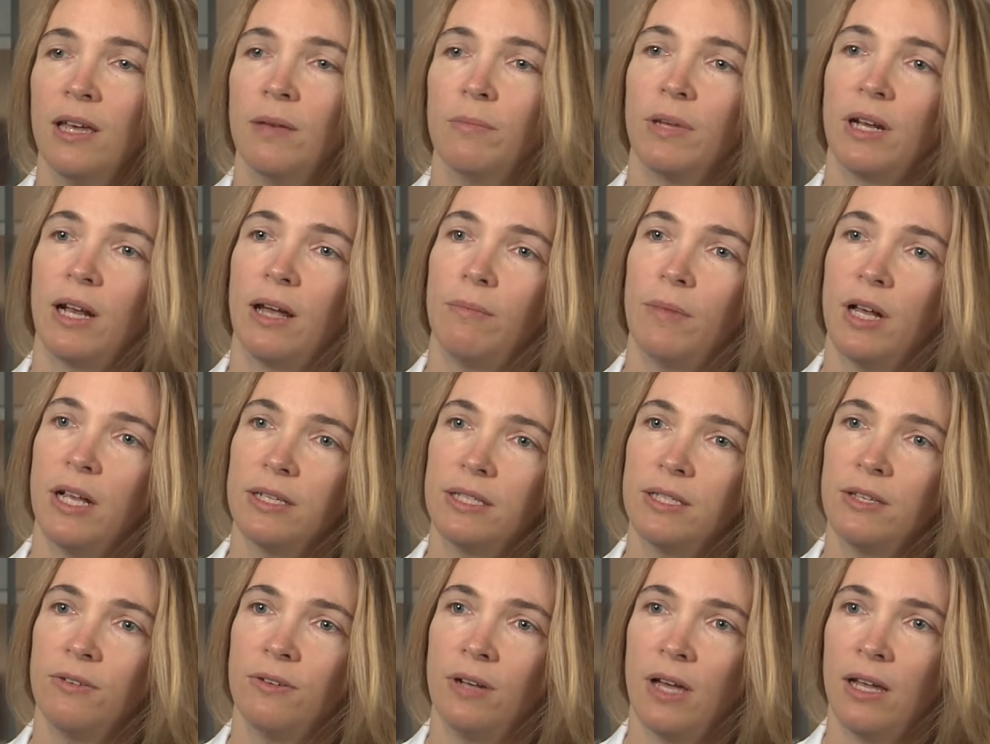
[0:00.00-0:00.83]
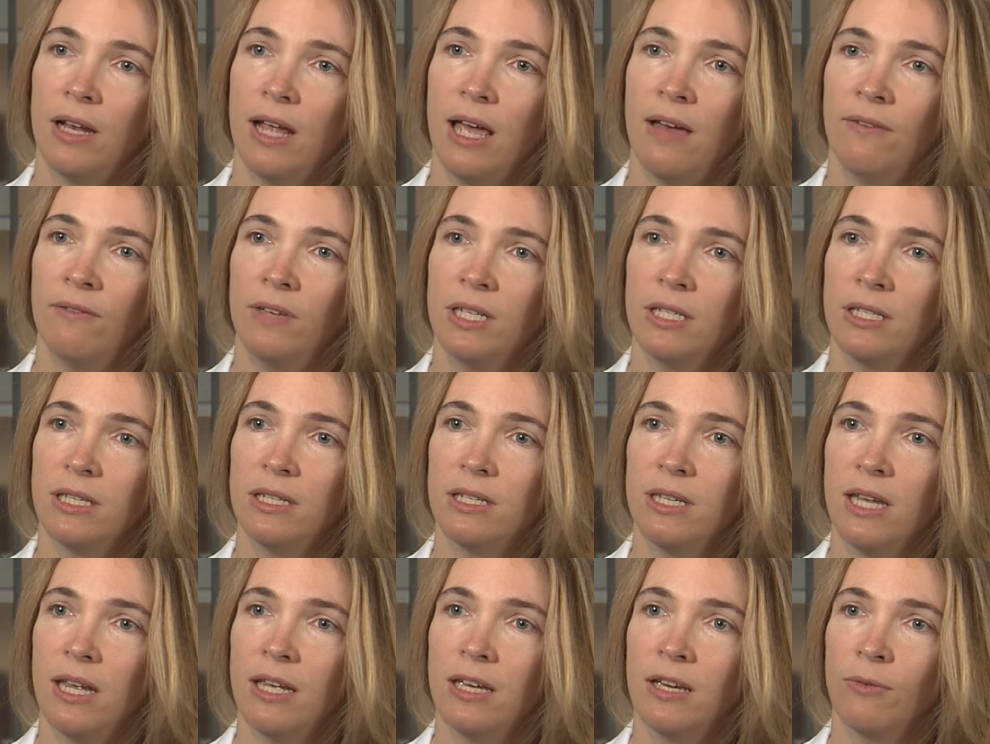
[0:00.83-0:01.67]
but I'm also not having to
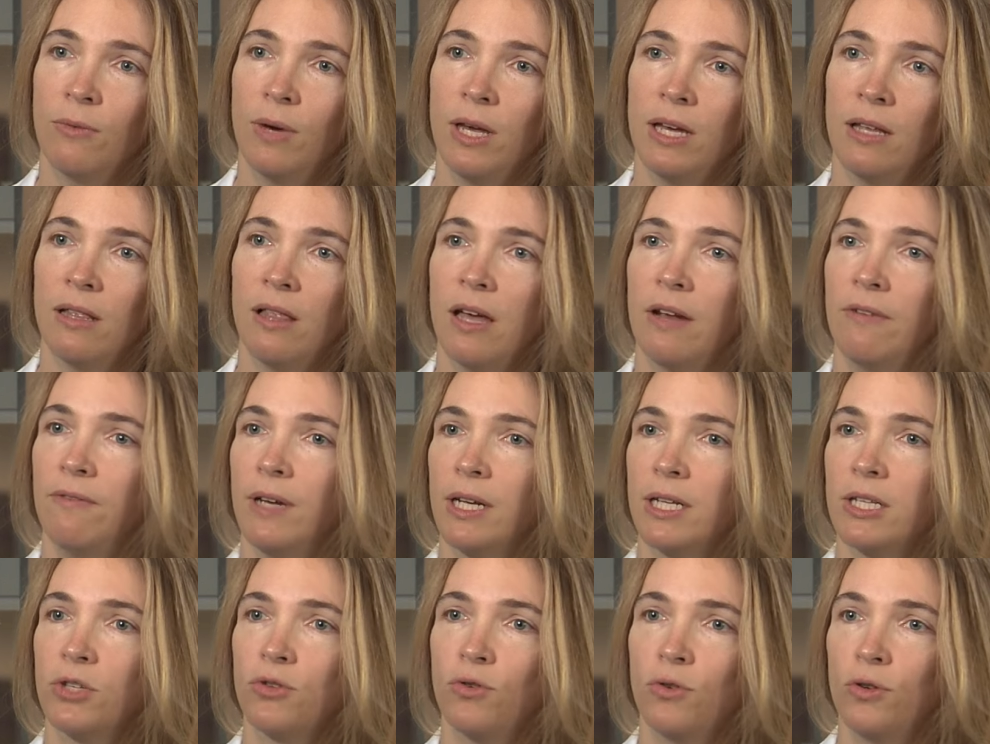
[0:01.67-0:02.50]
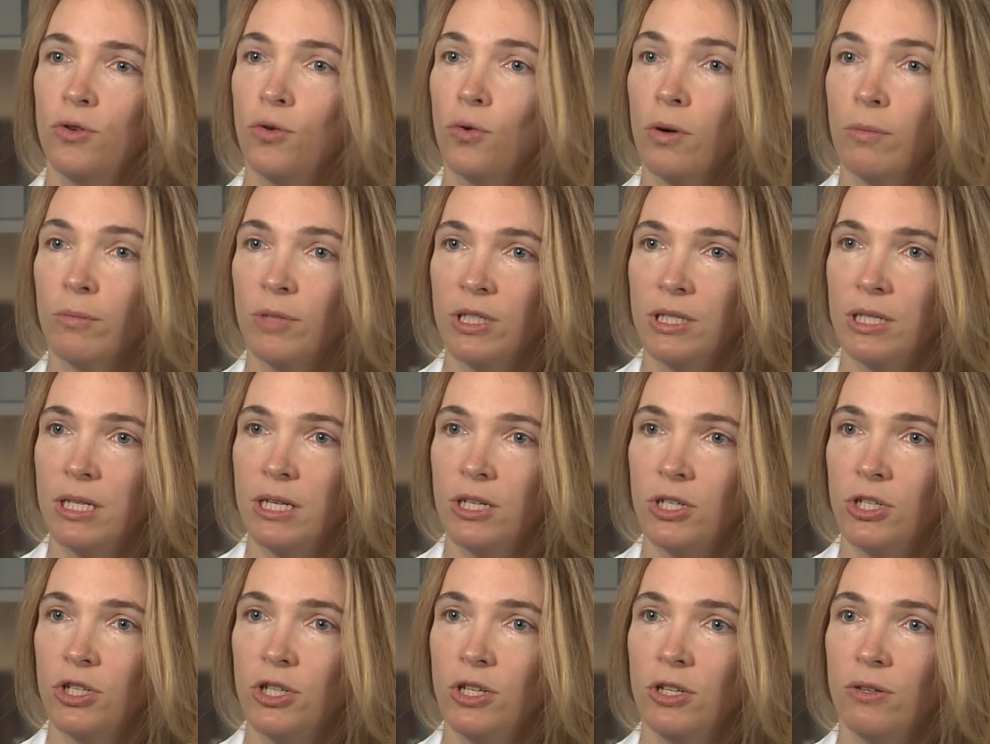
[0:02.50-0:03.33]
take away a lot of extra normal
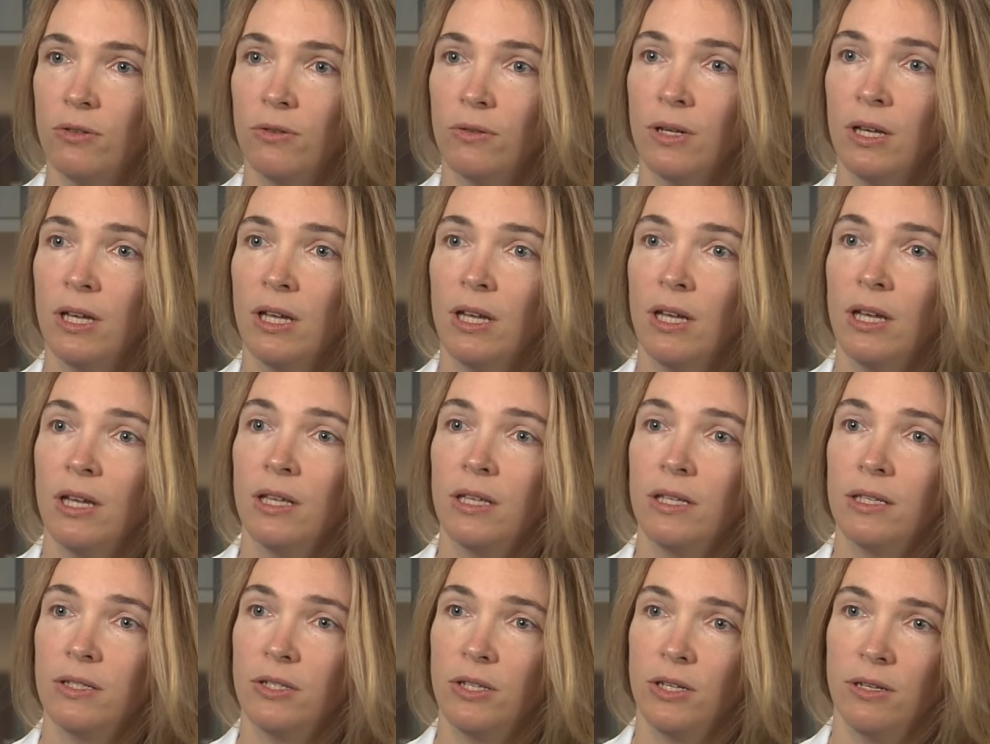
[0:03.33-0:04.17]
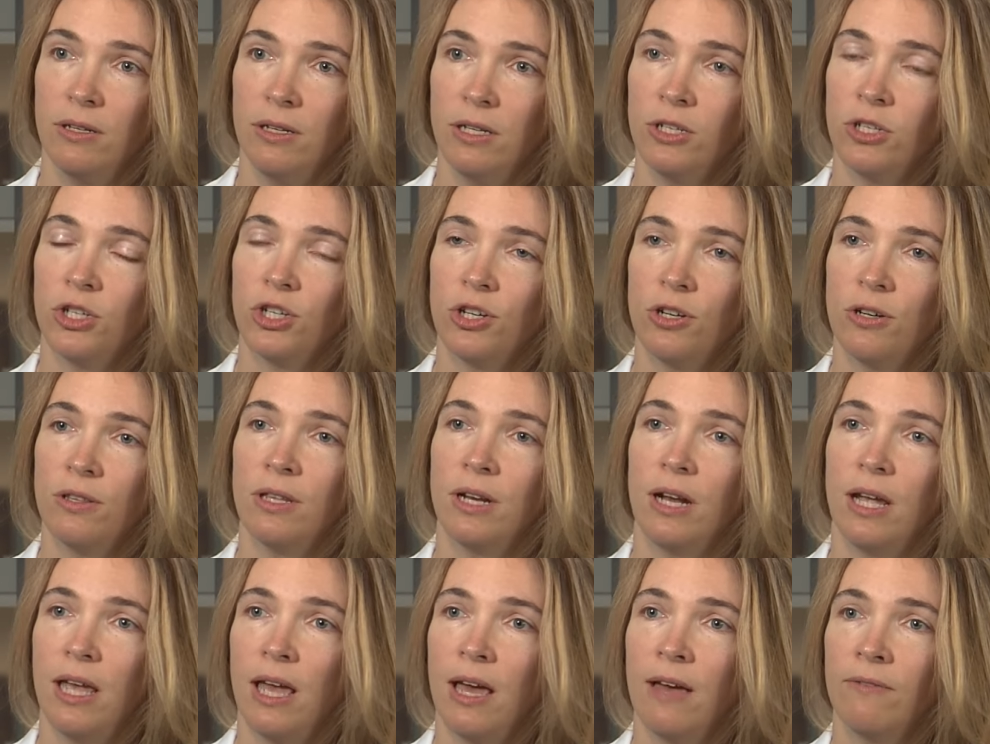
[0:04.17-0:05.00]
tissue to ensure
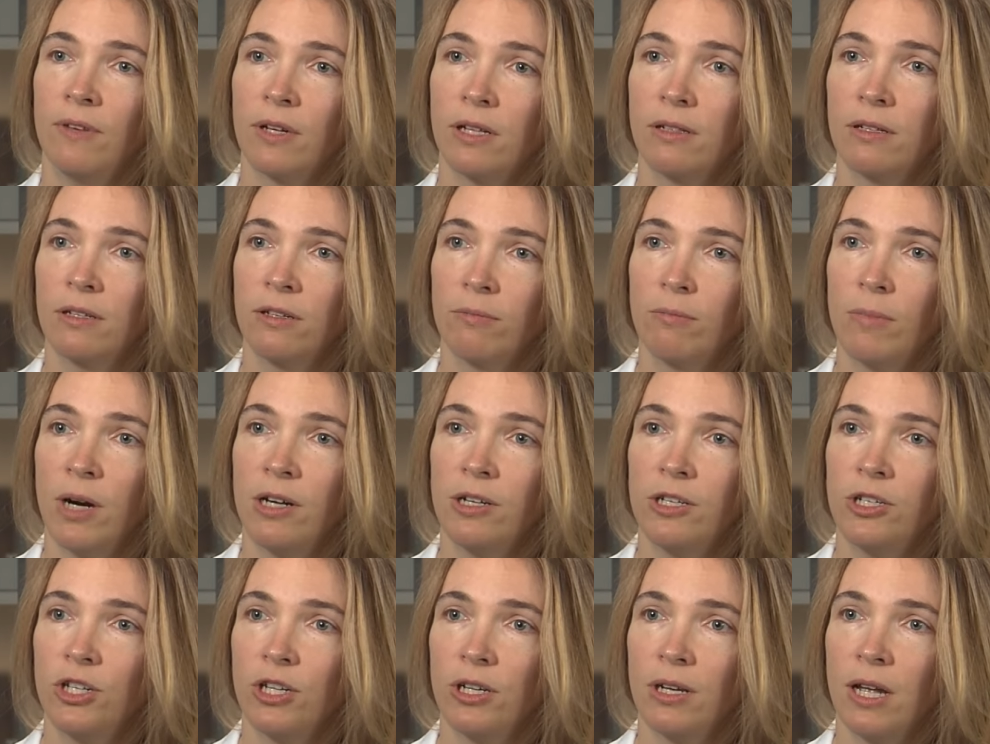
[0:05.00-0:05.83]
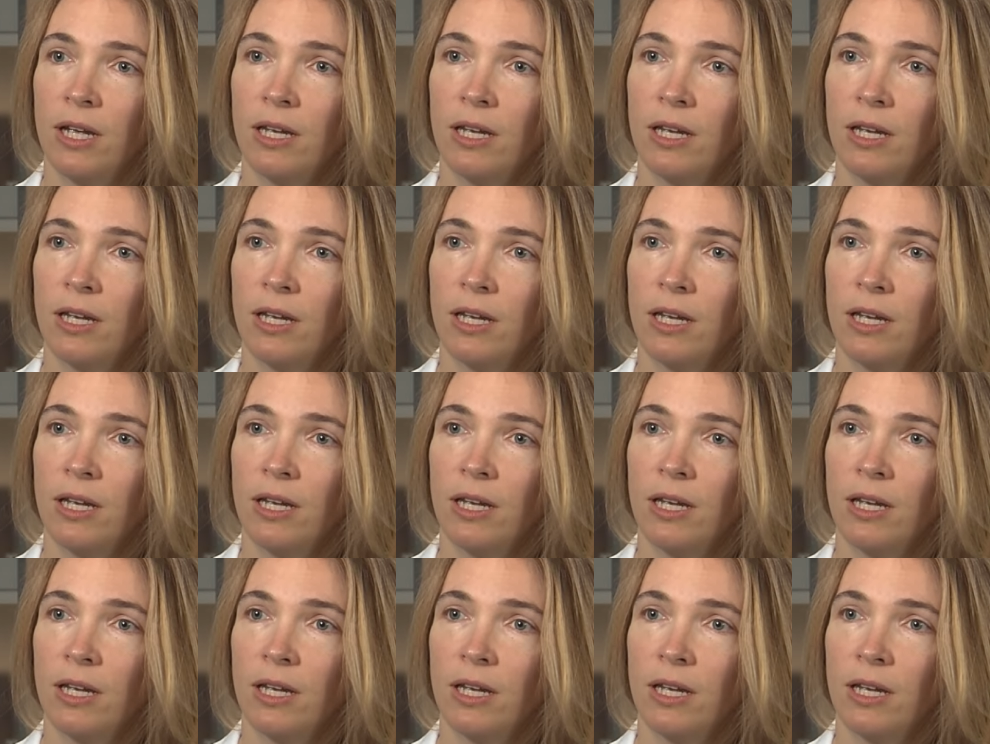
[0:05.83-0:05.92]
that I have a clear margin.